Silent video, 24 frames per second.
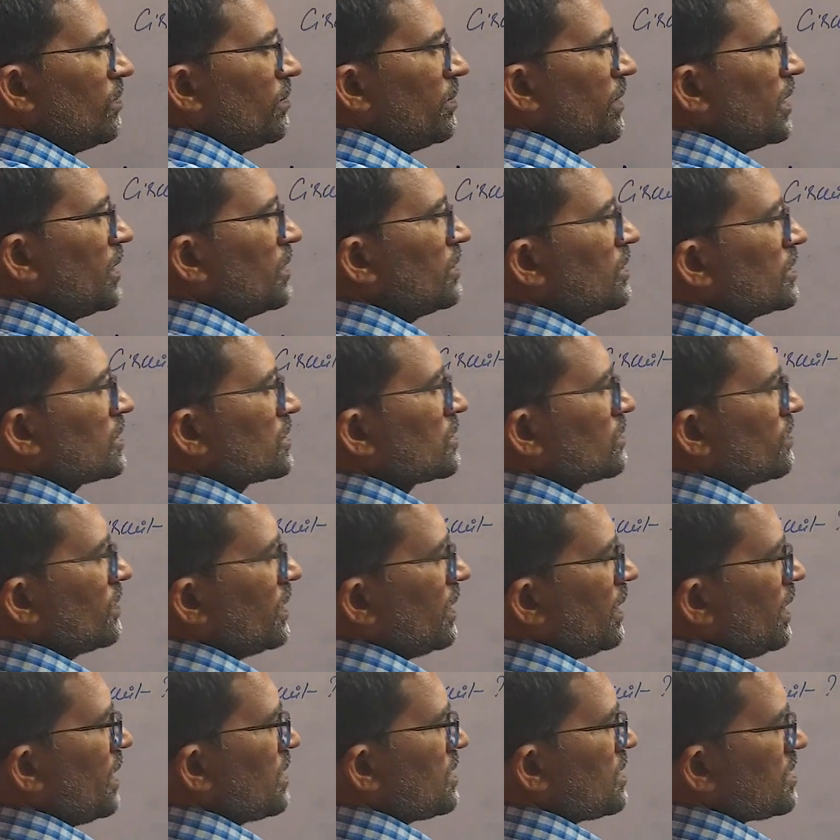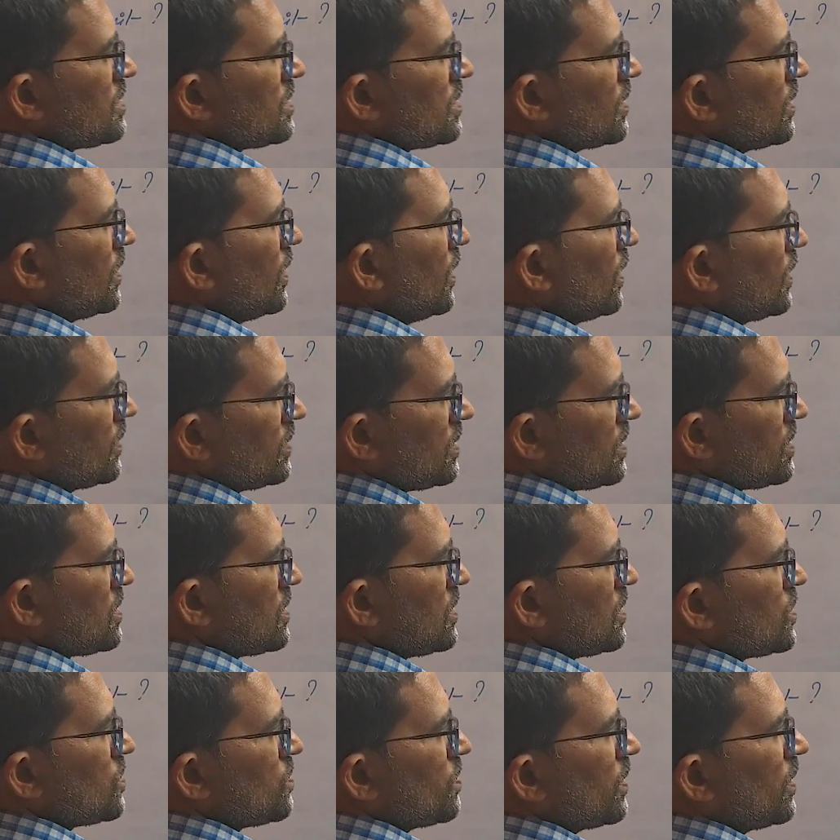will make this one as a single
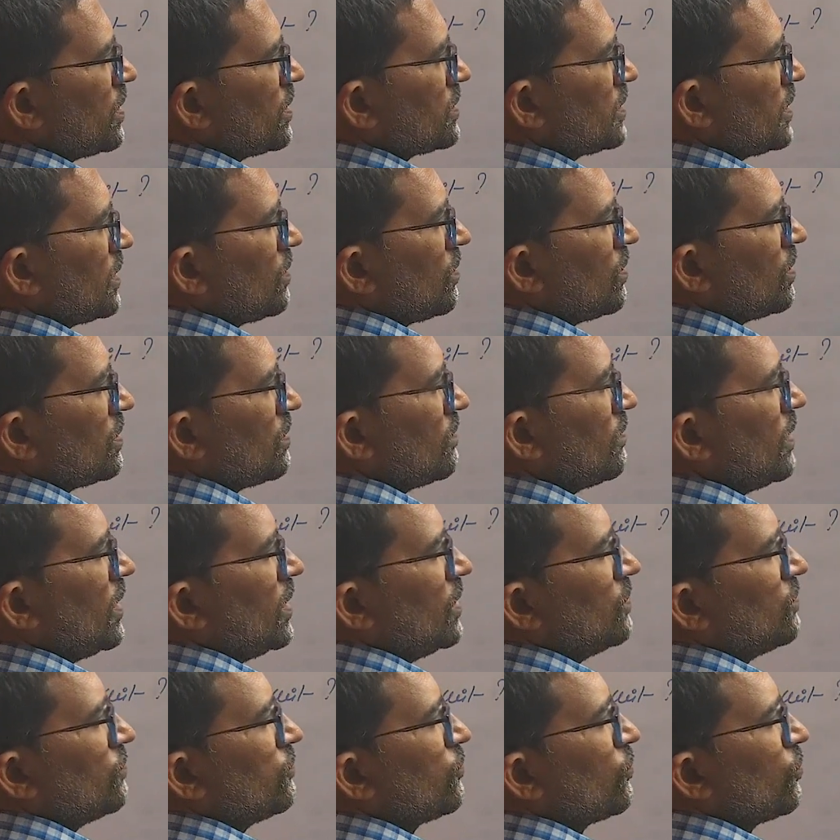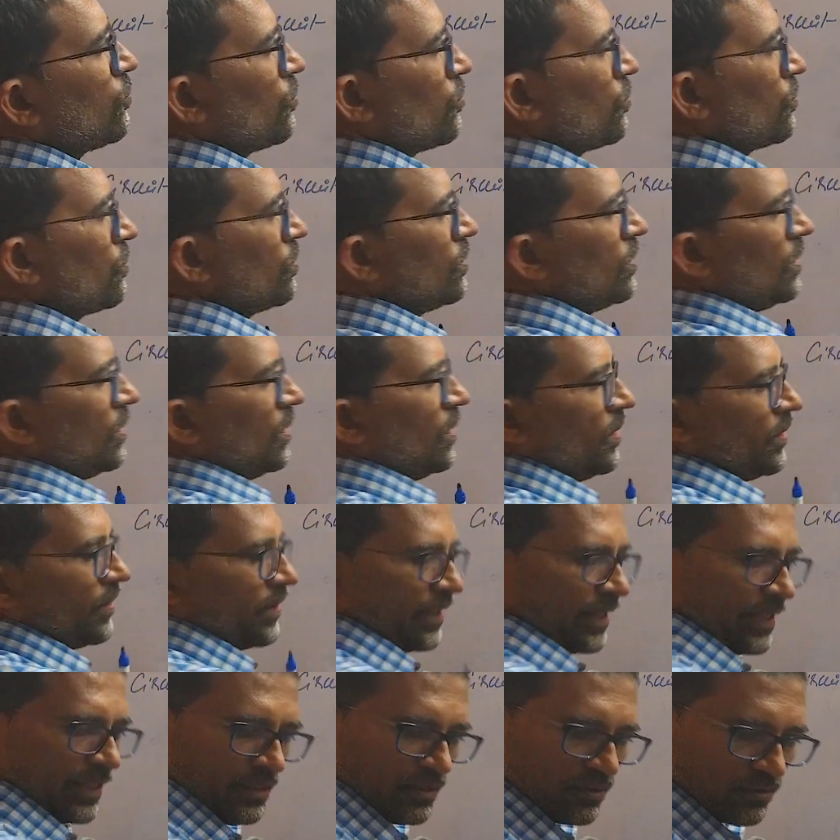resistance because I got the value 4.
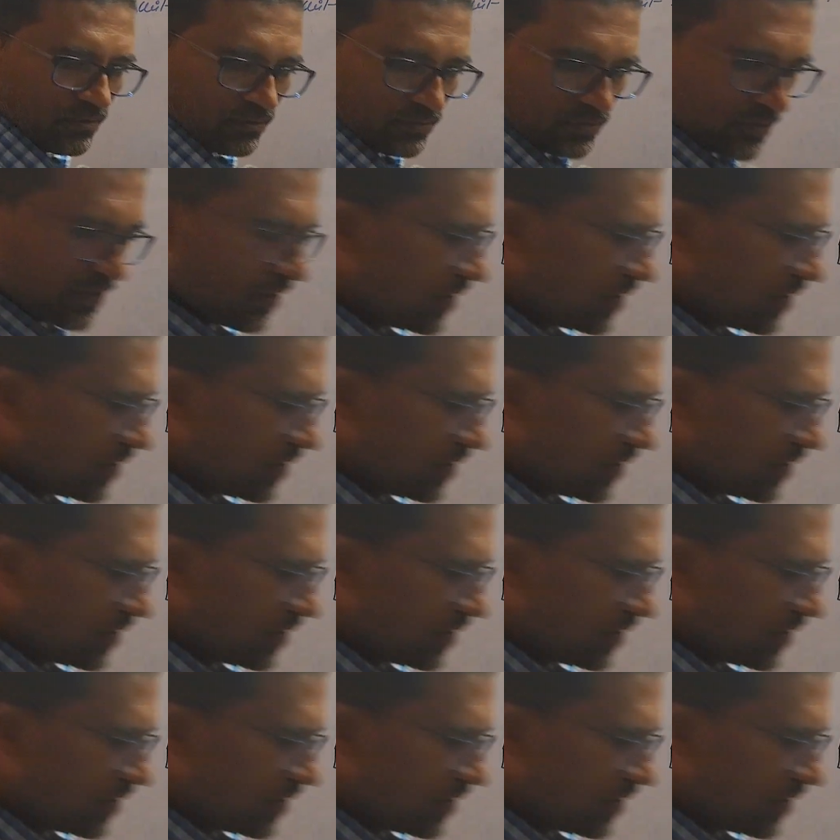Now,